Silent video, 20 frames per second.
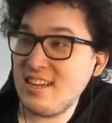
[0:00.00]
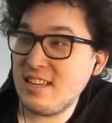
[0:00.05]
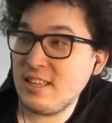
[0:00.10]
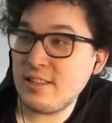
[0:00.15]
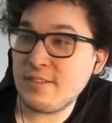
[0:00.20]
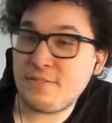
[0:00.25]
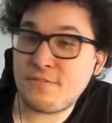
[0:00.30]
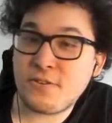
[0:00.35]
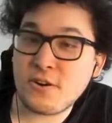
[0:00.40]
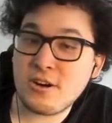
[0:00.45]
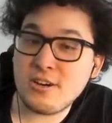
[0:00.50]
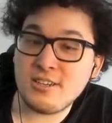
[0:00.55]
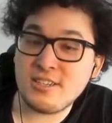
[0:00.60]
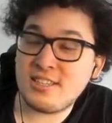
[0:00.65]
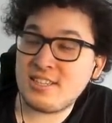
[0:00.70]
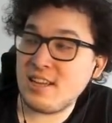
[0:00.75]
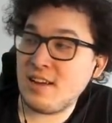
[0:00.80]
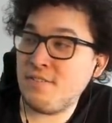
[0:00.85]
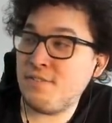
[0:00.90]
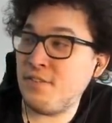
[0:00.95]
The
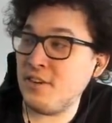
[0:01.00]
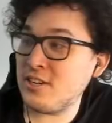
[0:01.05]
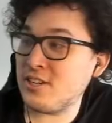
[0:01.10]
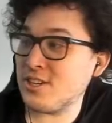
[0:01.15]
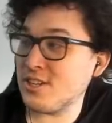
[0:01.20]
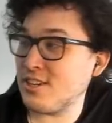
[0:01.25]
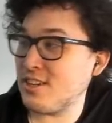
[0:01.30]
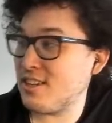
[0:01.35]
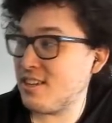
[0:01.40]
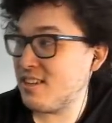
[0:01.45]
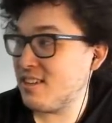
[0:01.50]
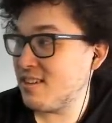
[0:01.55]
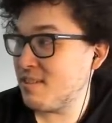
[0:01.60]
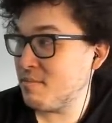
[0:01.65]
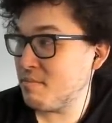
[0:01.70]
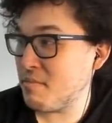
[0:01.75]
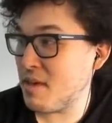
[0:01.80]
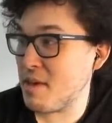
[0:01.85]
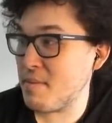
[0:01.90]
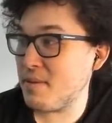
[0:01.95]
first official,
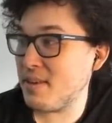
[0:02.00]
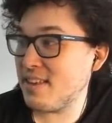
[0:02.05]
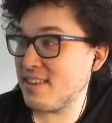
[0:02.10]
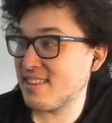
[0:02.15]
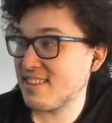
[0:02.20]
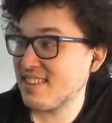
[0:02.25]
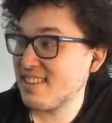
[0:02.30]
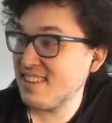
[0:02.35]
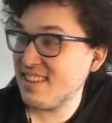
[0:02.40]
maybe,